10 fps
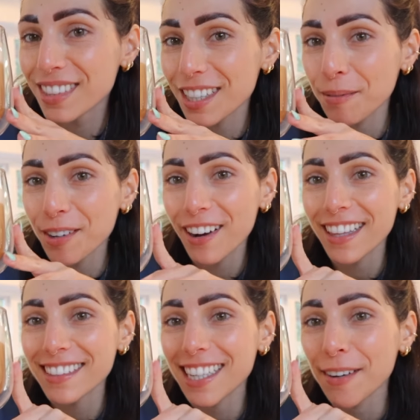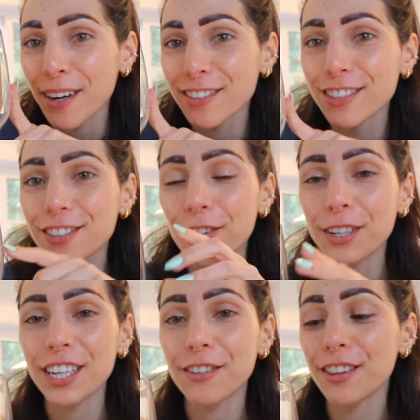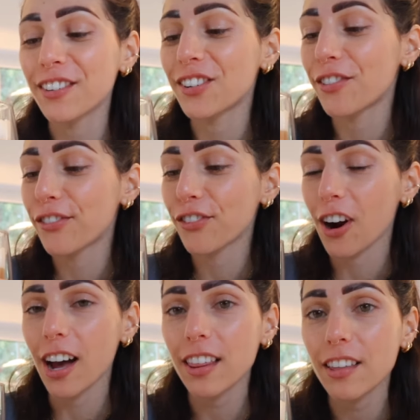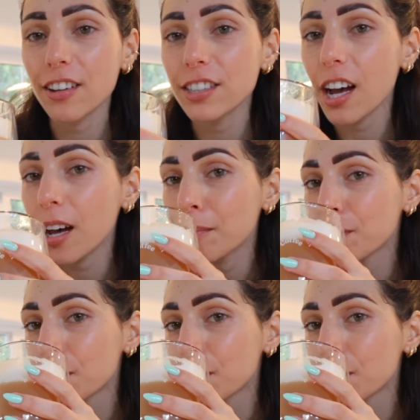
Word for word: Tell me why this came out so cute, the little froth on top.